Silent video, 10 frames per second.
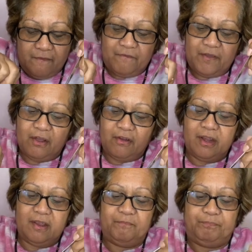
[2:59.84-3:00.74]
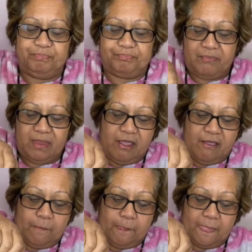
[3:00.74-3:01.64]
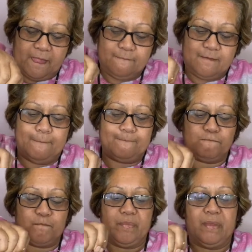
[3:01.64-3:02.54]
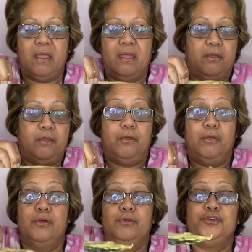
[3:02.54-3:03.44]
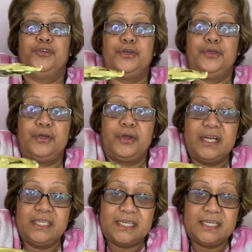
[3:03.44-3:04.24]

thick on it. Okay, wait, show you guys.